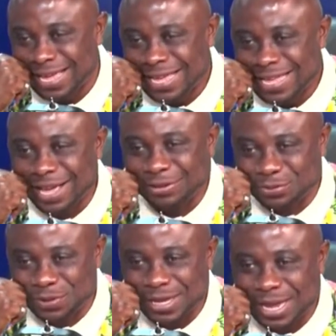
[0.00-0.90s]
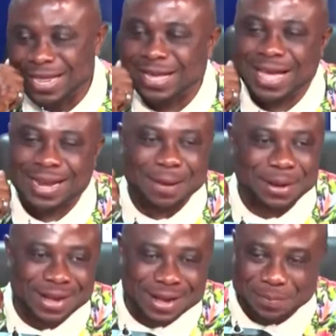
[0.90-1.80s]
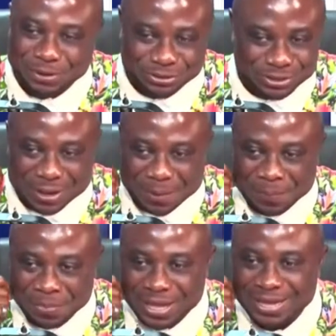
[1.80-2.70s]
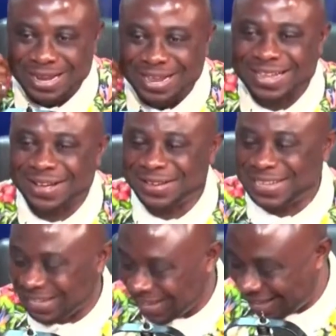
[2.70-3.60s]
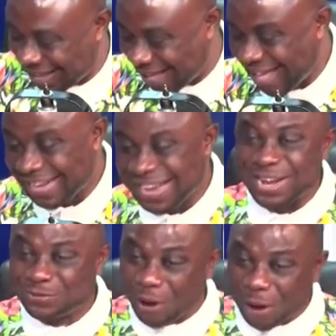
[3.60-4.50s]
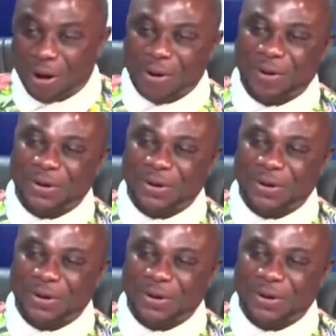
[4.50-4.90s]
Yeah, to me, and you can't have a daddy person. That is cocoa.